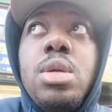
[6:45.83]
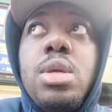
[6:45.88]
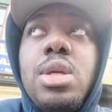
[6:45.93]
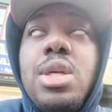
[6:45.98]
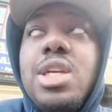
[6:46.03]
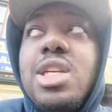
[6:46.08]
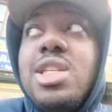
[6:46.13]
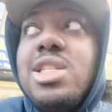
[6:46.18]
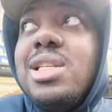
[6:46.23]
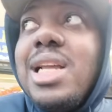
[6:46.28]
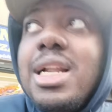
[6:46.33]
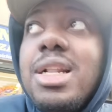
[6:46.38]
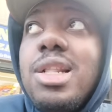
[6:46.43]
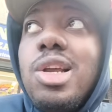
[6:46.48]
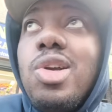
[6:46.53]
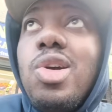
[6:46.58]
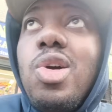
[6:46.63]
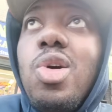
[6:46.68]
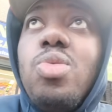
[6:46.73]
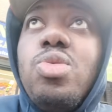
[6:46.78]
it's not
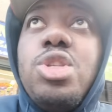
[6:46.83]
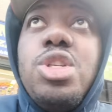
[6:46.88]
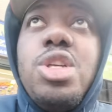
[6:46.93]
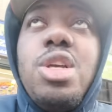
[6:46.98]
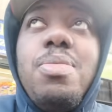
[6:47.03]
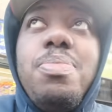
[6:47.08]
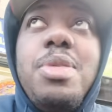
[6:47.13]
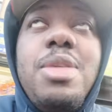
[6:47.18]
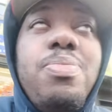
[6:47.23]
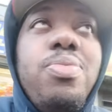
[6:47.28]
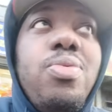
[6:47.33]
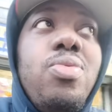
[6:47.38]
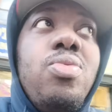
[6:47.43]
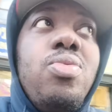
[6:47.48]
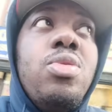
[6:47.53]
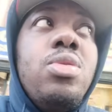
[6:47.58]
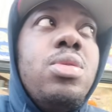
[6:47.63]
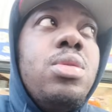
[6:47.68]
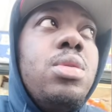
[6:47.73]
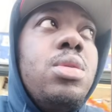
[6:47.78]
the culture of people
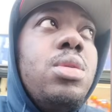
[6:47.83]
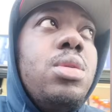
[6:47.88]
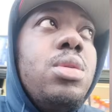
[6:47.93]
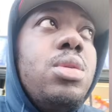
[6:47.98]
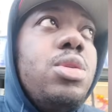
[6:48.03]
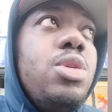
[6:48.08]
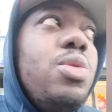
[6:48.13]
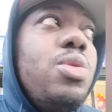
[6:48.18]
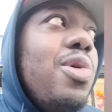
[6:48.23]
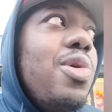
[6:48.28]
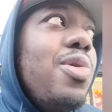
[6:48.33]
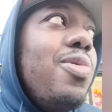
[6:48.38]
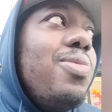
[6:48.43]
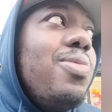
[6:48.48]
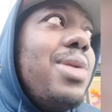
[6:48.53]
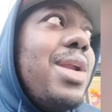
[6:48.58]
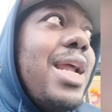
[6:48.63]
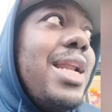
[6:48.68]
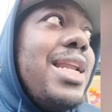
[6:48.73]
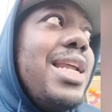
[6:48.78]
you know,
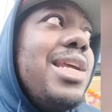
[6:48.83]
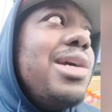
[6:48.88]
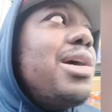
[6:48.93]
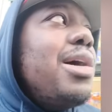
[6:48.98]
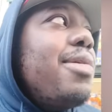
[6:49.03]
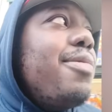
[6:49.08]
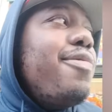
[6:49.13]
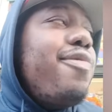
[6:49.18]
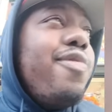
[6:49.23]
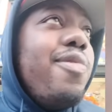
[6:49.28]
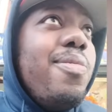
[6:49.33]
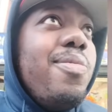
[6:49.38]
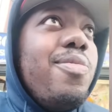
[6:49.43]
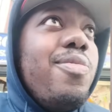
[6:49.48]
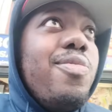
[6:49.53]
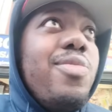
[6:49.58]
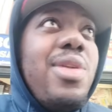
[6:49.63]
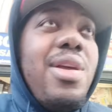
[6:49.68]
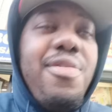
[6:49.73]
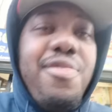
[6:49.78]
that didn't come
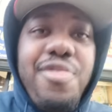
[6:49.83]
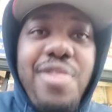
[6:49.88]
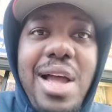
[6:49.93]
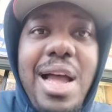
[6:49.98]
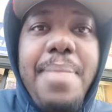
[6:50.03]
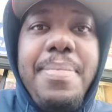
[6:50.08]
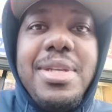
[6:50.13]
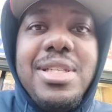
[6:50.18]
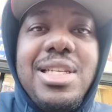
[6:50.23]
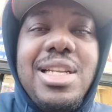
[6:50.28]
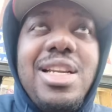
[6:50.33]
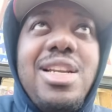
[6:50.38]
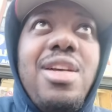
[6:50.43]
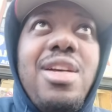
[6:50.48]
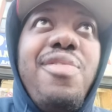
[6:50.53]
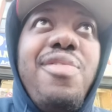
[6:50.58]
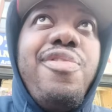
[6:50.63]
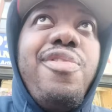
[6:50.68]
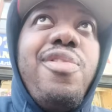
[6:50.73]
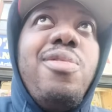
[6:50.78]
from the environments they
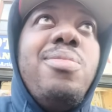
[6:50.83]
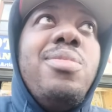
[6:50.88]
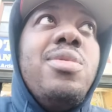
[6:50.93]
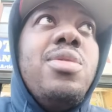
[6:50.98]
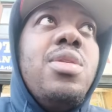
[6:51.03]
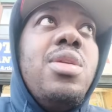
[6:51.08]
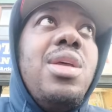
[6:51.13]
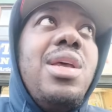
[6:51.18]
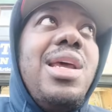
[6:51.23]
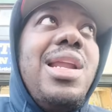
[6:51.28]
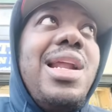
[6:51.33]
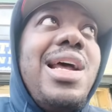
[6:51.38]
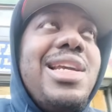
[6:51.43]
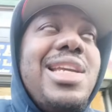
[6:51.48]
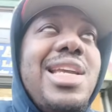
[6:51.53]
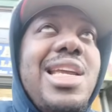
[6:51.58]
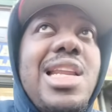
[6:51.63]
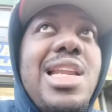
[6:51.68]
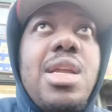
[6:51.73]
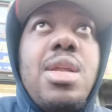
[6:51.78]
come from. And I
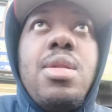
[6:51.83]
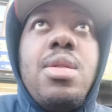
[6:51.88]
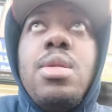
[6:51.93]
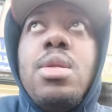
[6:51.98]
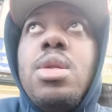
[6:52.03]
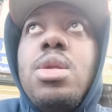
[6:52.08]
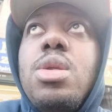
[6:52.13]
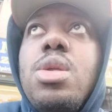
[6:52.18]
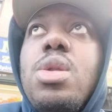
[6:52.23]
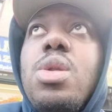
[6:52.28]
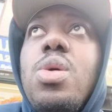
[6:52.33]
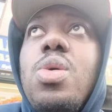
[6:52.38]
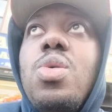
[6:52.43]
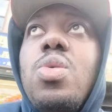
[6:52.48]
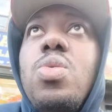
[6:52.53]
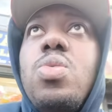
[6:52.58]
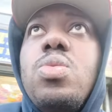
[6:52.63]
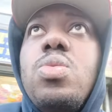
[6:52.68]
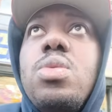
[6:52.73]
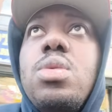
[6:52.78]
get it. You
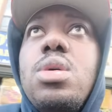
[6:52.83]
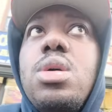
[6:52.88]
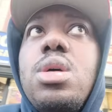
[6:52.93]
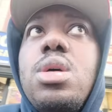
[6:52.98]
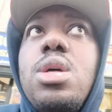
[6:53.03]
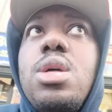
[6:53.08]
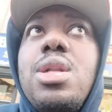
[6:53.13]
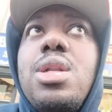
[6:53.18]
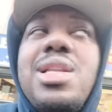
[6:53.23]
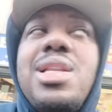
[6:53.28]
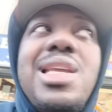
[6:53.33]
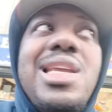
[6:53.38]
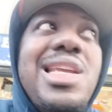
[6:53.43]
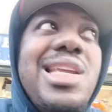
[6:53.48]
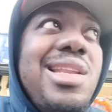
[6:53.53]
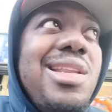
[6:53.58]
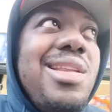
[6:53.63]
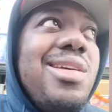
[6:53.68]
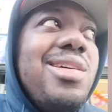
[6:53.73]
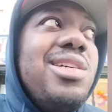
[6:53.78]
know,
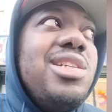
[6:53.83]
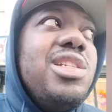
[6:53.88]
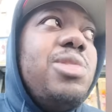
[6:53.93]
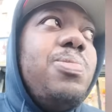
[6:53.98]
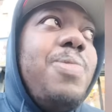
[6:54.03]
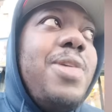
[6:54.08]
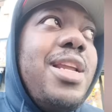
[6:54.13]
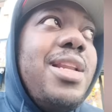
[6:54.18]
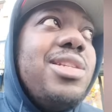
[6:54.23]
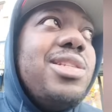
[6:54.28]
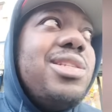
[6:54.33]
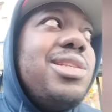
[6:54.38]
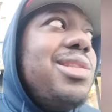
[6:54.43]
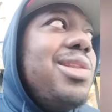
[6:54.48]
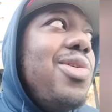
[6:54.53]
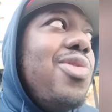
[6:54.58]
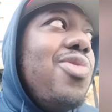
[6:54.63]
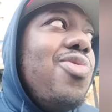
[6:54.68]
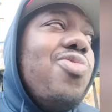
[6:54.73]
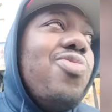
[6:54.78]
did Hispanics?
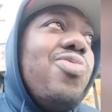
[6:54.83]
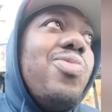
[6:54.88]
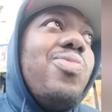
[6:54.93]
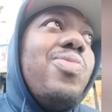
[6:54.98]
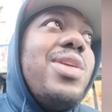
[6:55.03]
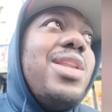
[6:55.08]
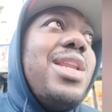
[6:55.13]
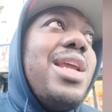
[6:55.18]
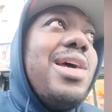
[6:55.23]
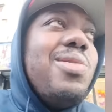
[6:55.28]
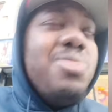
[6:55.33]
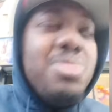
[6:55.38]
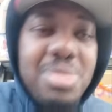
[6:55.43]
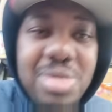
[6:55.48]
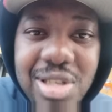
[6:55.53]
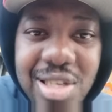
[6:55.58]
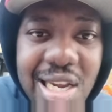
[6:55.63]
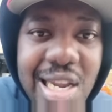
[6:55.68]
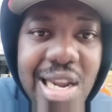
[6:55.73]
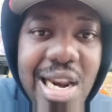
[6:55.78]
No, we're not
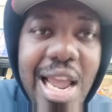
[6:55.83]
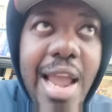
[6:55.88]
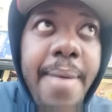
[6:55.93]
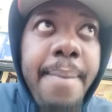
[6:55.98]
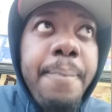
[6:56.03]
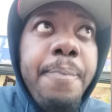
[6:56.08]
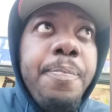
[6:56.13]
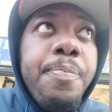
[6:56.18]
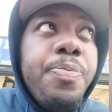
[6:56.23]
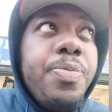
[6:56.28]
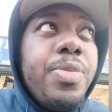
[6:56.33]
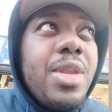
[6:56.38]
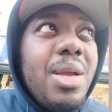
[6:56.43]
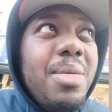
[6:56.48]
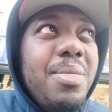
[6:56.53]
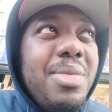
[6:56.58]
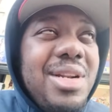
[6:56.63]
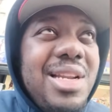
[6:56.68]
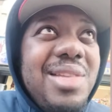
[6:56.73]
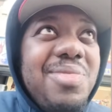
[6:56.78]
going to say that.
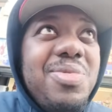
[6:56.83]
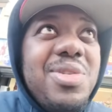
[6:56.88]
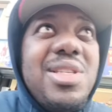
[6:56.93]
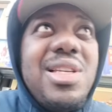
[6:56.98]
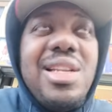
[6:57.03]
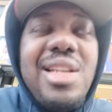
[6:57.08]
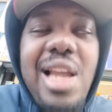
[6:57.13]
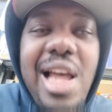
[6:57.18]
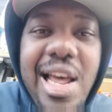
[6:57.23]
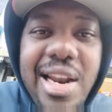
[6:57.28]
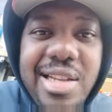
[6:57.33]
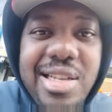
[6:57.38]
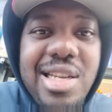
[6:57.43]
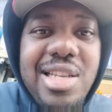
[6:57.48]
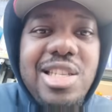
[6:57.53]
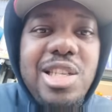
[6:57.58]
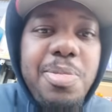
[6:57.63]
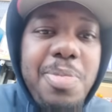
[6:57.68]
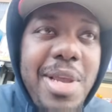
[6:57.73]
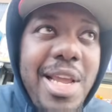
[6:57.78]
But there was a lot of
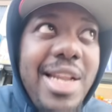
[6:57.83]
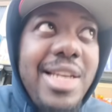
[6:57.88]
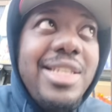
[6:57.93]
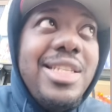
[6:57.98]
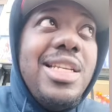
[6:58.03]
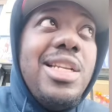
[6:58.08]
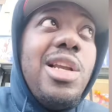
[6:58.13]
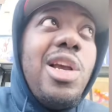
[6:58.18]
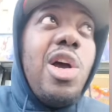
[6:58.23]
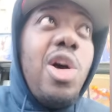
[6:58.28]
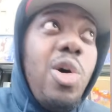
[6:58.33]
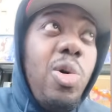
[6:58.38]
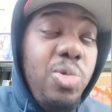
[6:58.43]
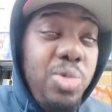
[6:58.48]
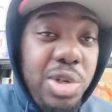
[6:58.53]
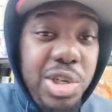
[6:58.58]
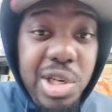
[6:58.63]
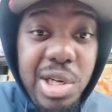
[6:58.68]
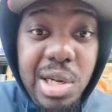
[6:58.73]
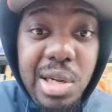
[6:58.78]
Hispanics in the
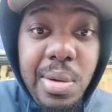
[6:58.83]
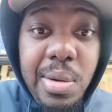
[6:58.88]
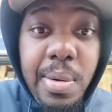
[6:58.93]
culture